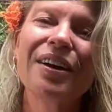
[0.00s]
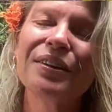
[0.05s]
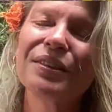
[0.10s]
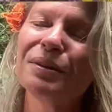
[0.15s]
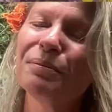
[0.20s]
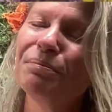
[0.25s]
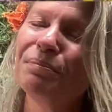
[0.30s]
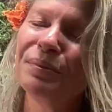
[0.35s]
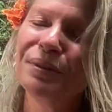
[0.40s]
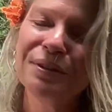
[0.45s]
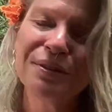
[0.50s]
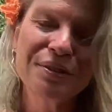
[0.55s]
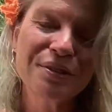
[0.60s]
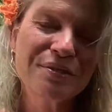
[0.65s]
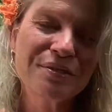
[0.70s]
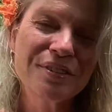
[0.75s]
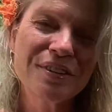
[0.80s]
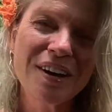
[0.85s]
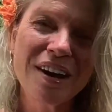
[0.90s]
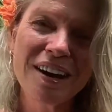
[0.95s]
on the
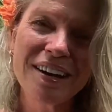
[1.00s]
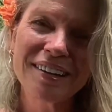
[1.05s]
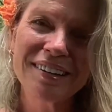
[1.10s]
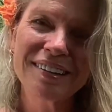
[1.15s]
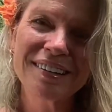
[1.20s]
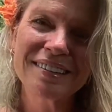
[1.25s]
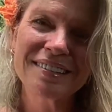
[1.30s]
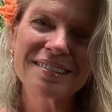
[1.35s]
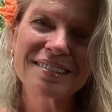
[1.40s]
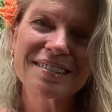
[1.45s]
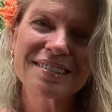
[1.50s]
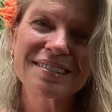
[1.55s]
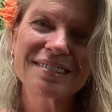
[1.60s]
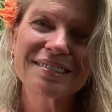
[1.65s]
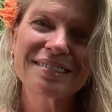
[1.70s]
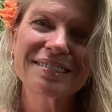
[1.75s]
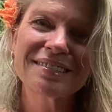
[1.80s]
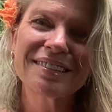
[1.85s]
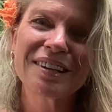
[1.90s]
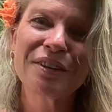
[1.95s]
beautiful island
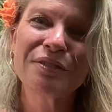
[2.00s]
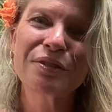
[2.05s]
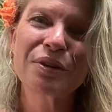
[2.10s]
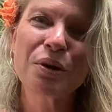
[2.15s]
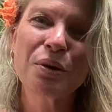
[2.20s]
of